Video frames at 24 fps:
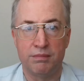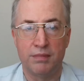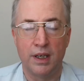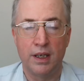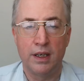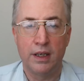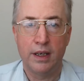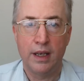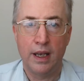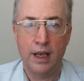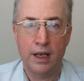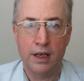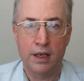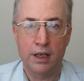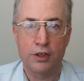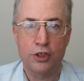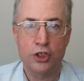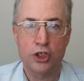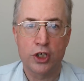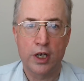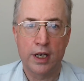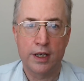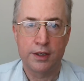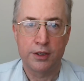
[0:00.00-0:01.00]
Again,
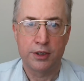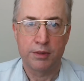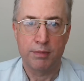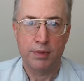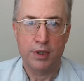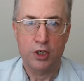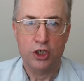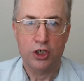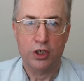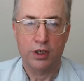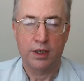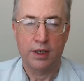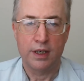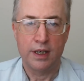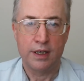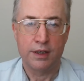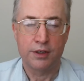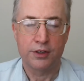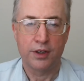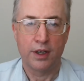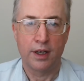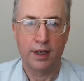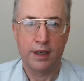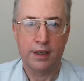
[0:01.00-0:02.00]
transmission
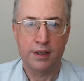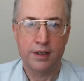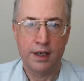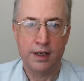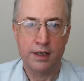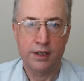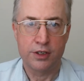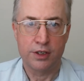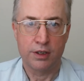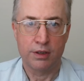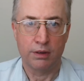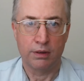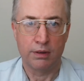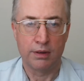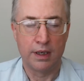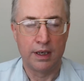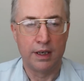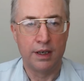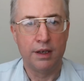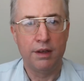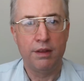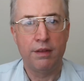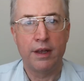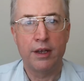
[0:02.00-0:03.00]
is identical.
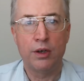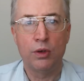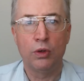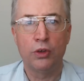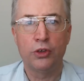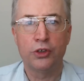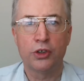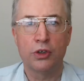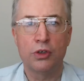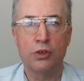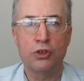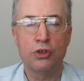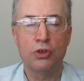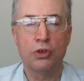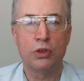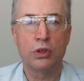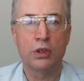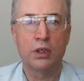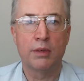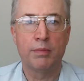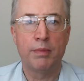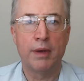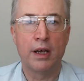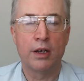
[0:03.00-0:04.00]
They also
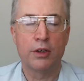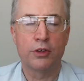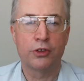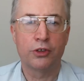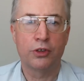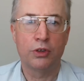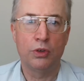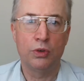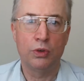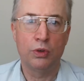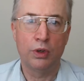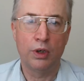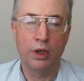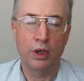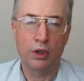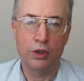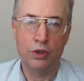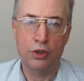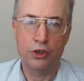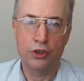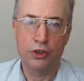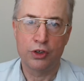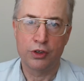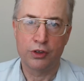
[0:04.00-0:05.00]
talk about school
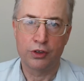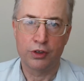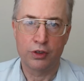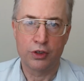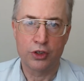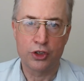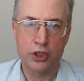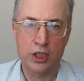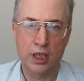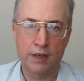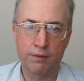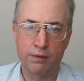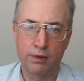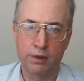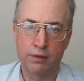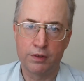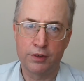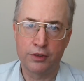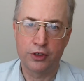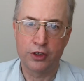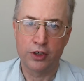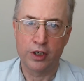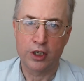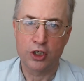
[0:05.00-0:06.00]
closures and travel
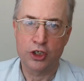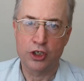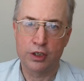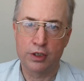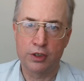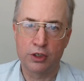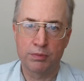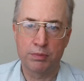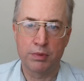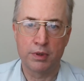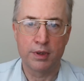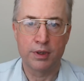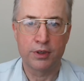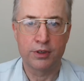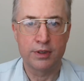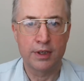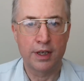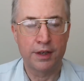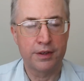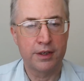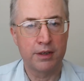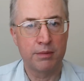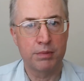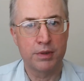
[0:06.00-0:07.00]
restrictions, but there's
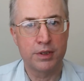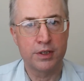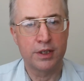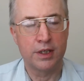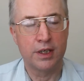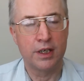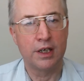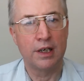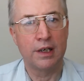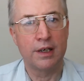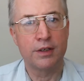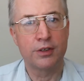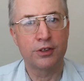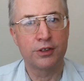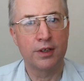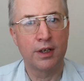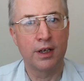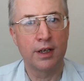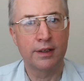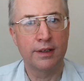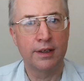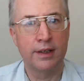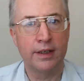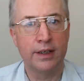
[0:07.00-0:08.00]
nothing particularly
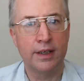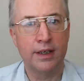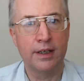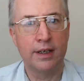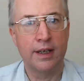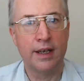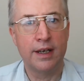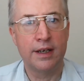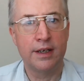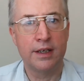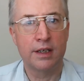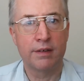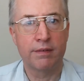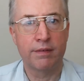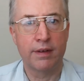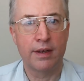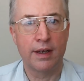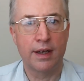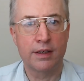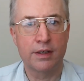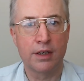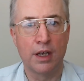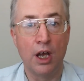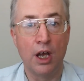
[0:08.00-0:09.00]
startling in any of
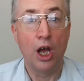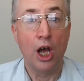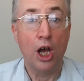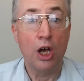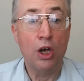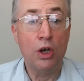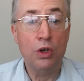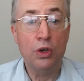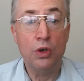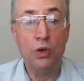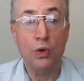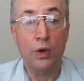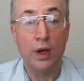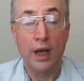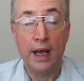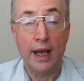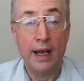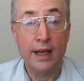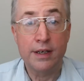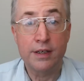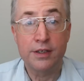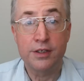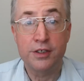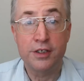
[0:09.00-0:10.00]
that. Oh,
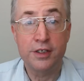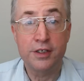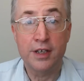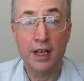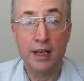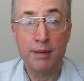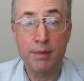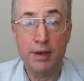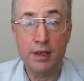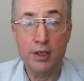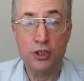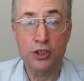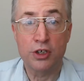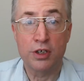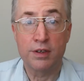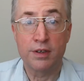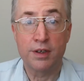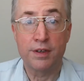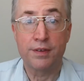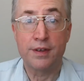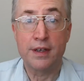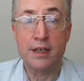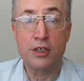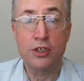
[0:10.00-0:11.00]
and did I mention
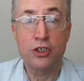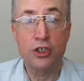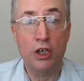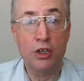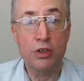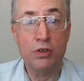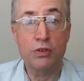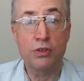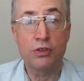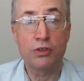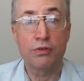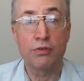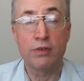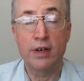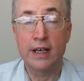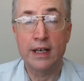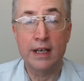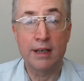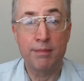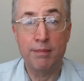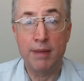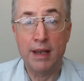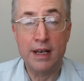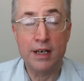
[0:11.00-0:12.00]
that they don't
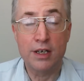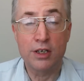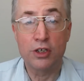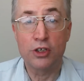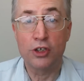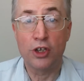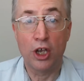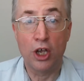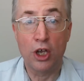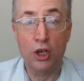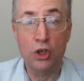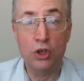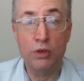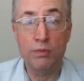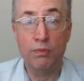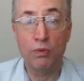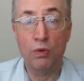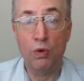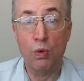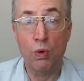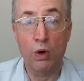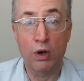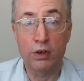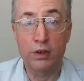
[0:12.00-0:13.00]
recommend home
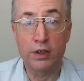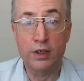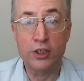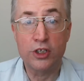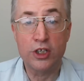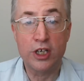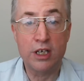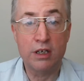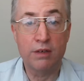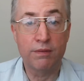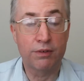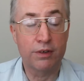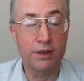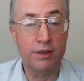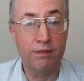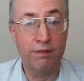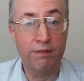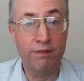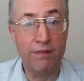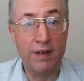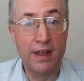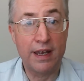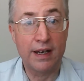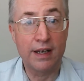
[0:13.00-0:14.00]
quarantine for
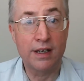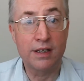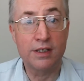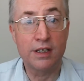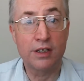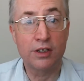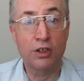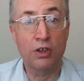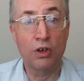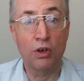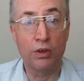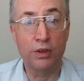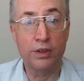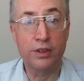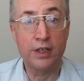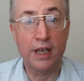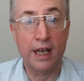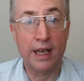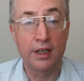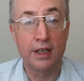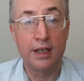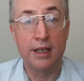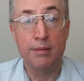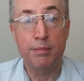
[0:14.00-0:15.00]
exposed
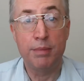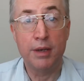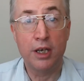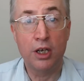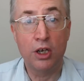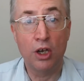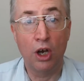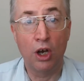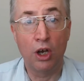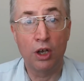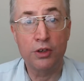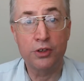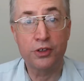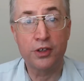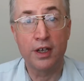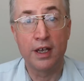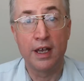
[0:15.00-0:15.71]
individuals because